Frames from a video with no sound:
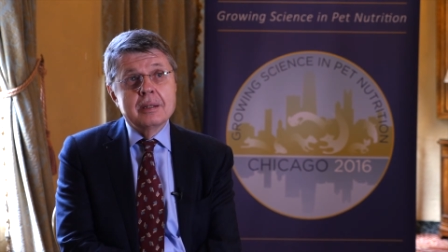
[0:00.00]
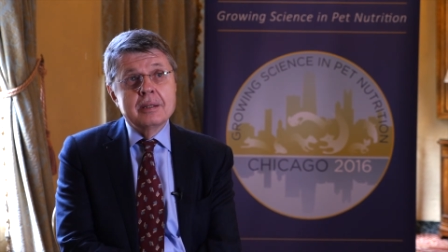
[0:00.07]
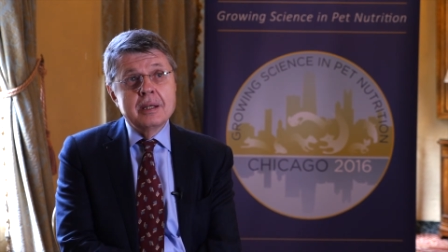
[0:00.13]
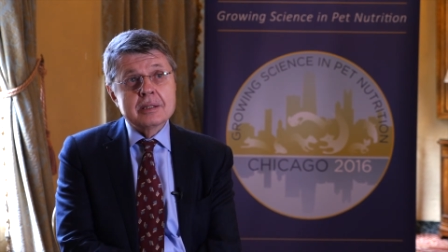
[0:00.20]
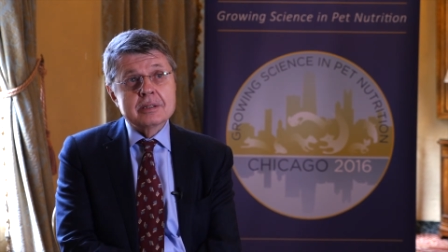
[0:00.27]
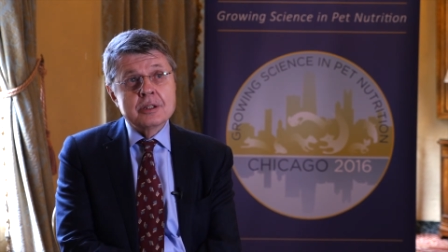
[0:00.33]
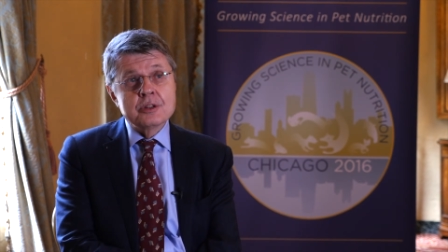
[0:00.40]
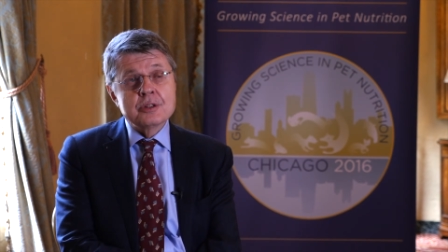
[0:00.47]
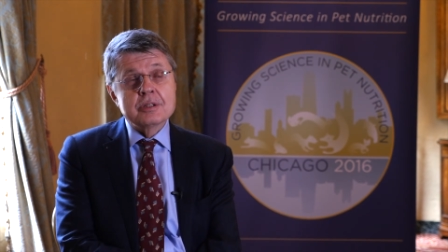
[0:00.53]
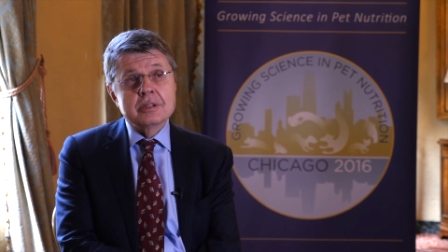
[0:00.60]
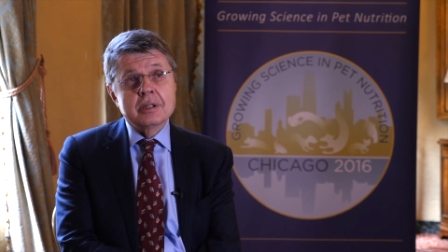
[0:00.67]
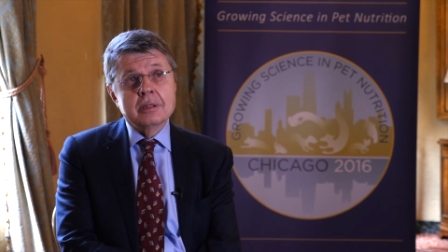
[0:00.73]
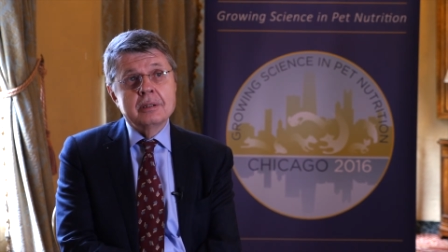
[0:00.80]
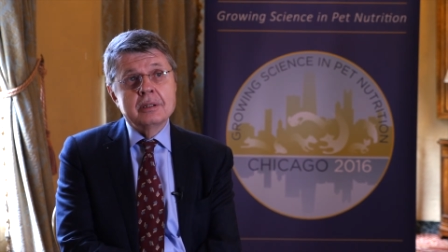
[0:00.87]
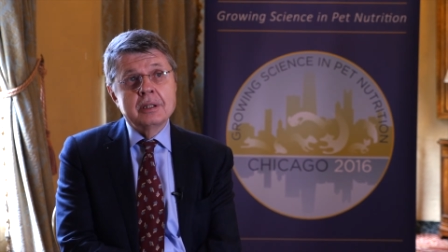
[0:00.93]
Yes,
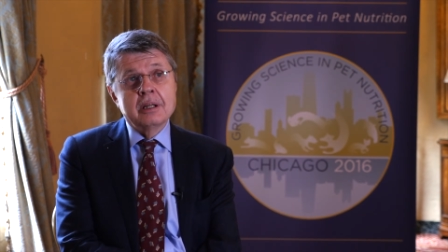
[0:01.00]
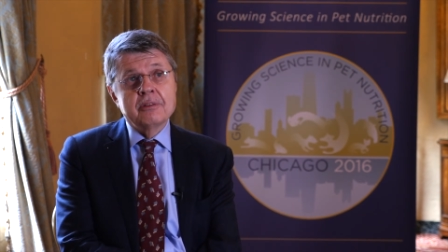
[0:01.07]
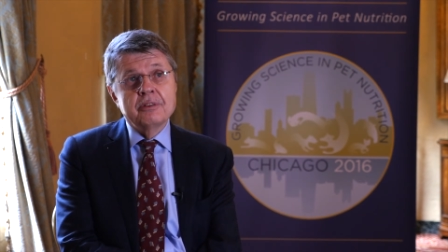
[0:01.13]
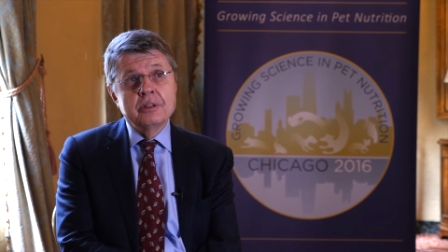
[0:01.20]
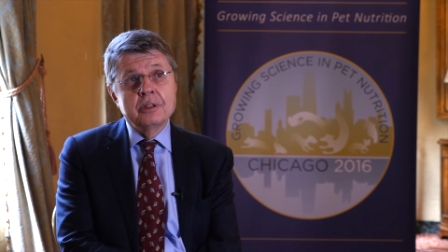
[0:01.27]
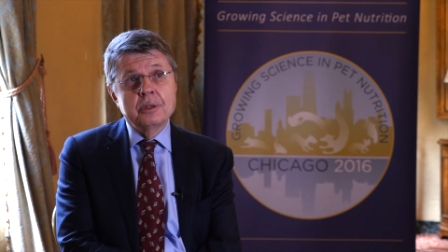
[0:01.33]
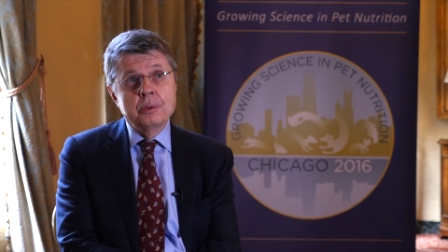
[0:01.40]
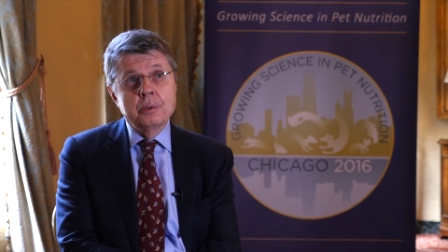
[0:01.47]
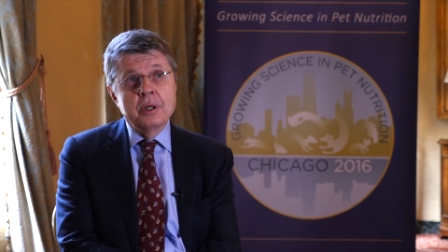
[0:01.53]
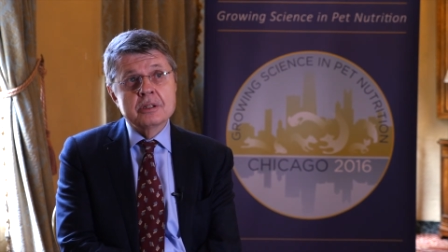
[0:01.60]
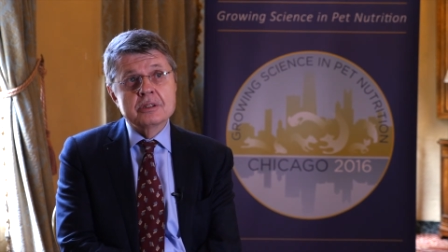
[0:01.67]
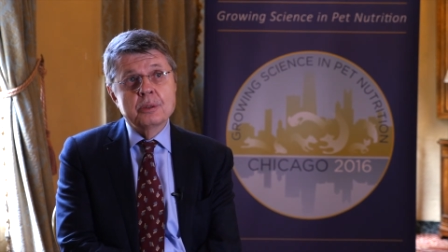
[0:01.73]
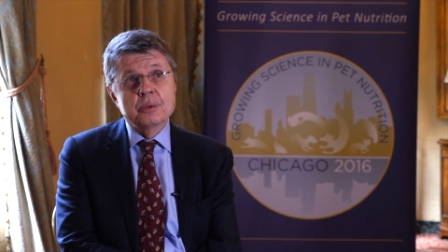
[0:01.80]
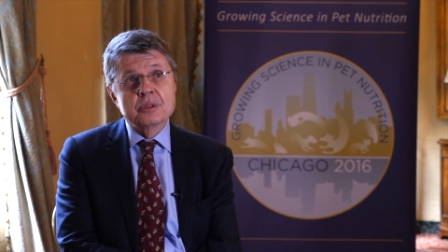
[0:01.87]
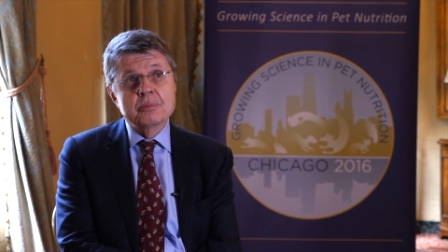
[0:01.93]
interestingly enough, in the
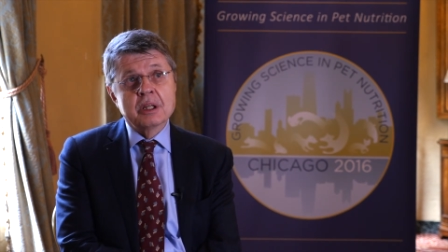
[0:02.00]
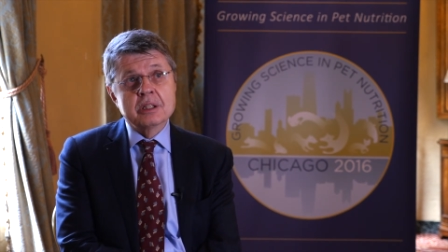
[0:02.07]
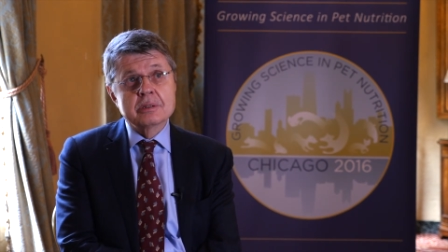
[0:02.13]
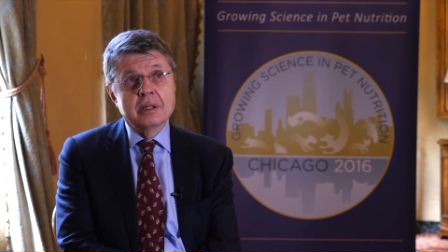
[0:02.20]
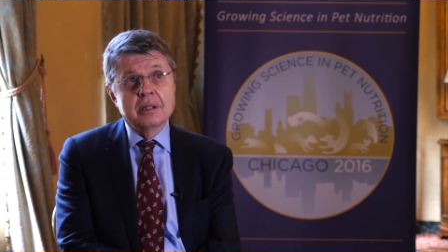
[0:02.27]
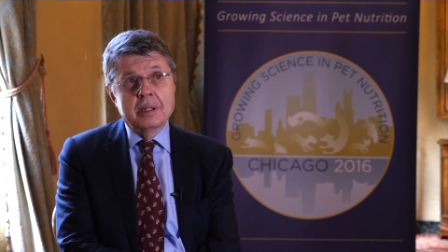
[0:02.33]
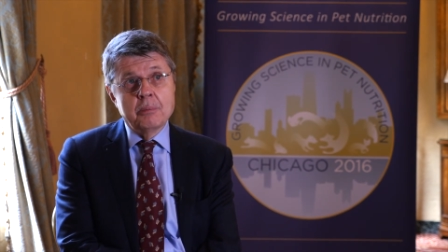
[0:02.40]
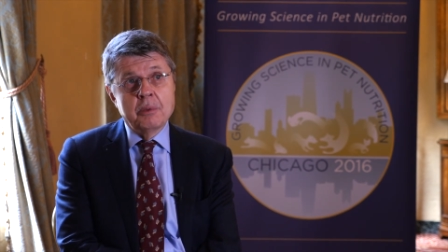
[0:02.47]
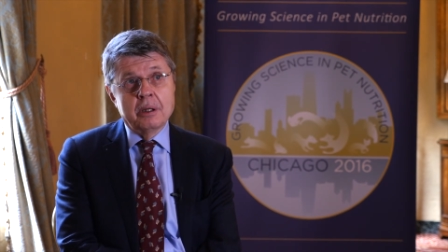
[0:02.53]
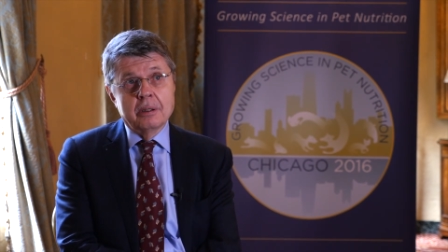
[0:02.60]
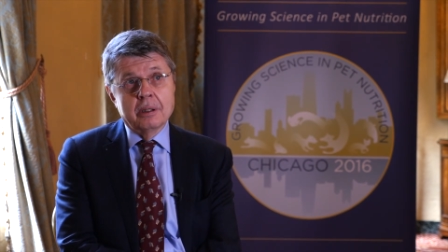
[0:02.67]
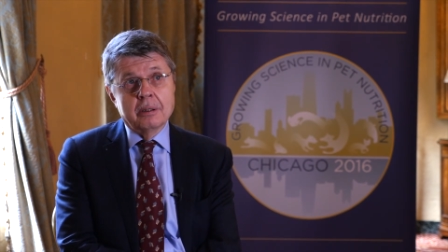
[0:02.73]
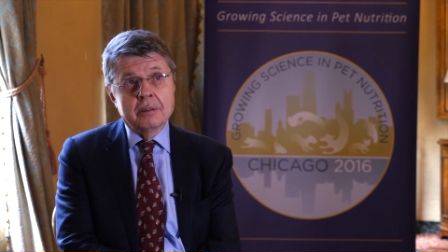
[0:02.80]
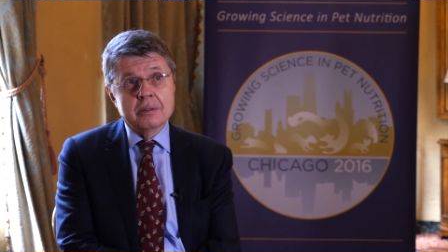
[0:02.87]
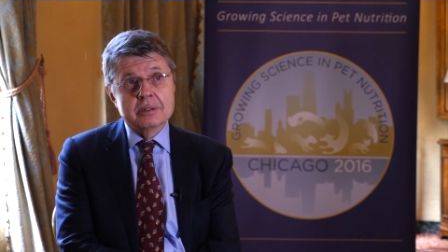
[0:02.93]
US it was Mexican
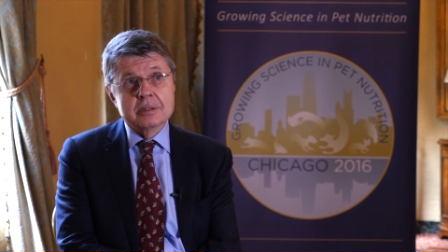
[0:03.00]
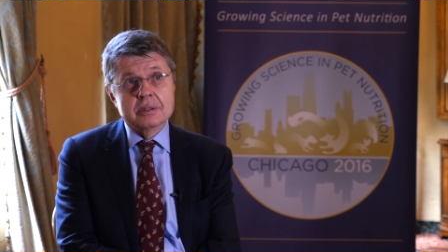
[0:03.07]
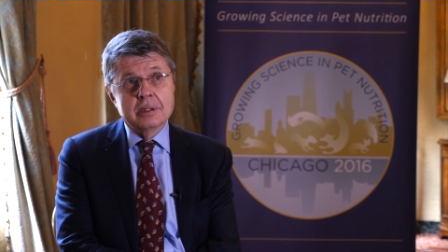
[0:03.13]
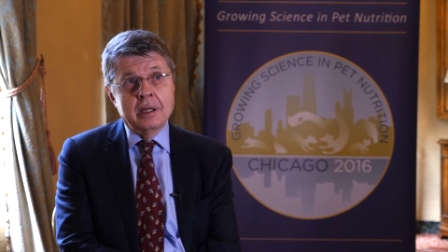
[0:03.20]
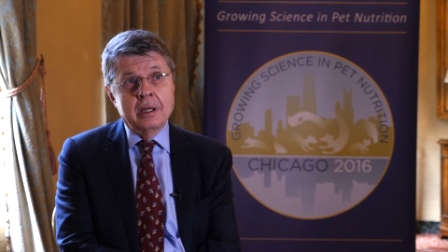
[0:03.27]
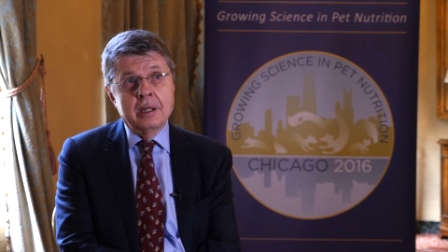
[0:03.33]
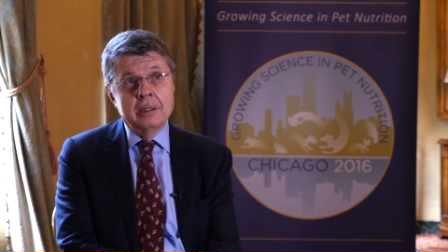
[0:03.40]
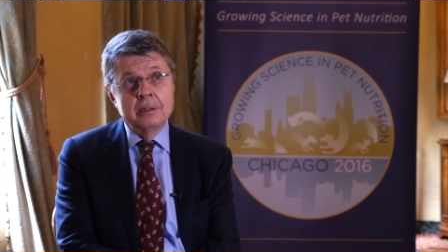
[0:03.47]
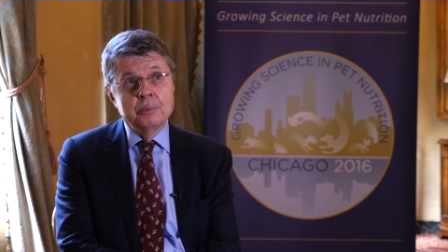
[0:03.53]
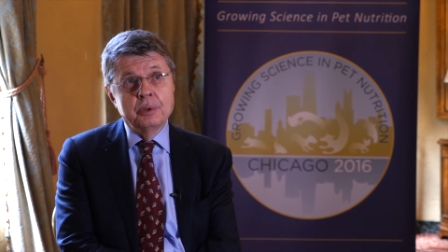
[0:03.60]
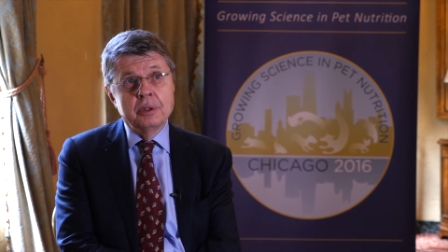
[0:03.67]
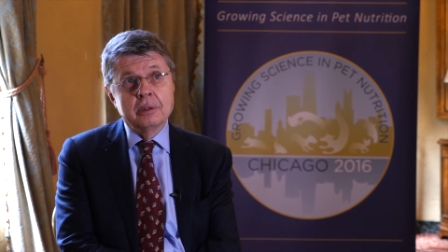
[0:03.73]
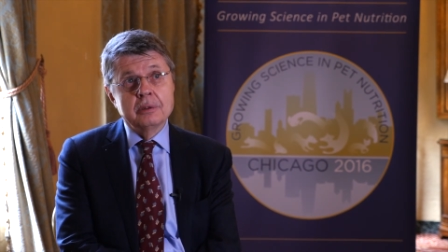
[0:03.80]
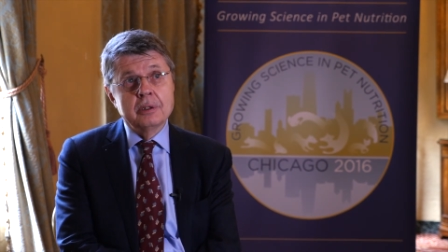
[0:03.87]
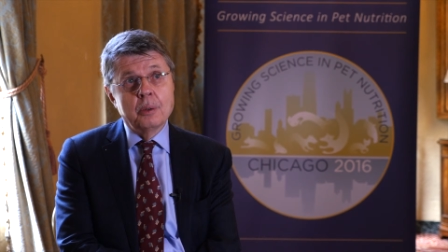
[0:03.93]
Americans, and we
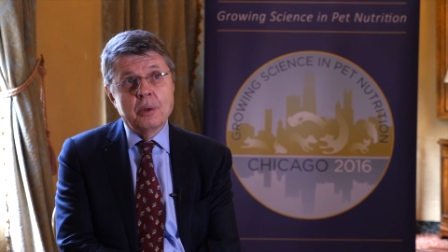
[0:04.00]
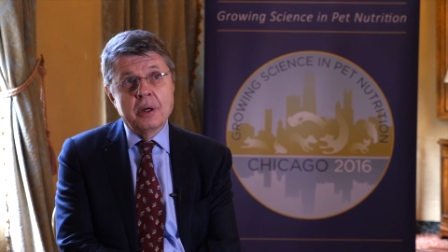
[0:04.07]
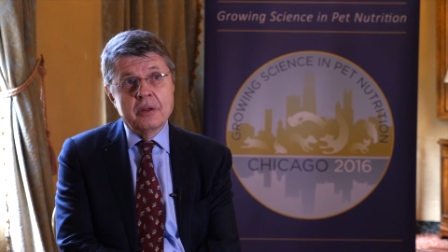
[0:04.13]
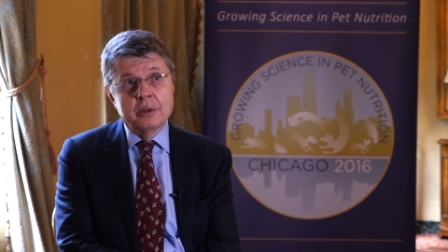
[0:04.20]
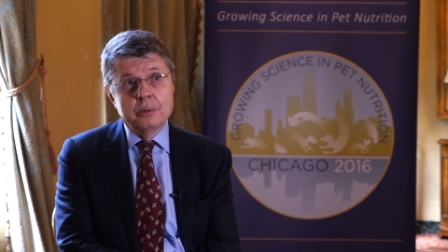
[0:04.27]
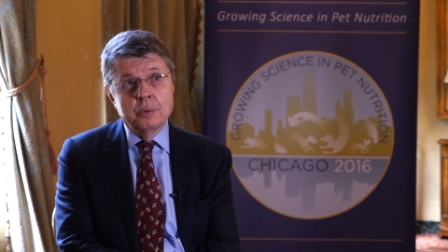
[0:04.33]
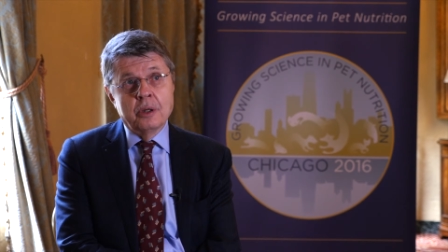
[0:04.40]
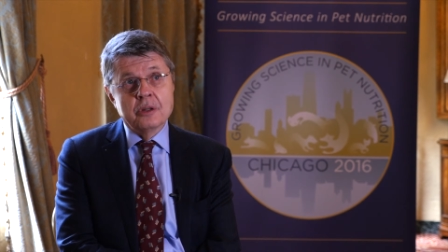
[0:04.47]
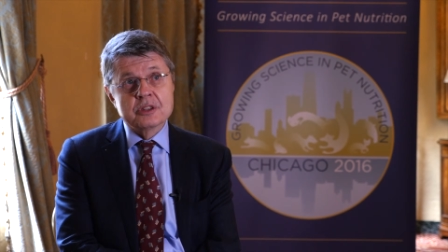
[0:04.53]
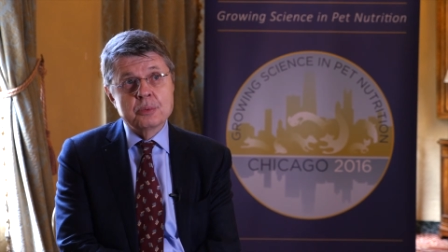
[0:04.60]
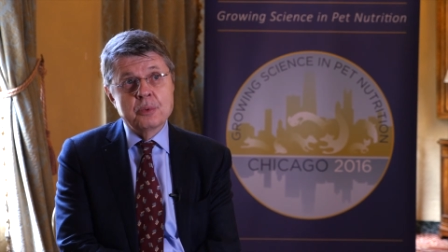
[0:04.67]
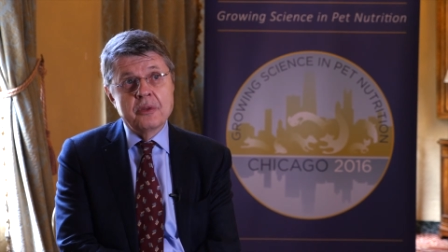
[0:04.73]
don't know why that was.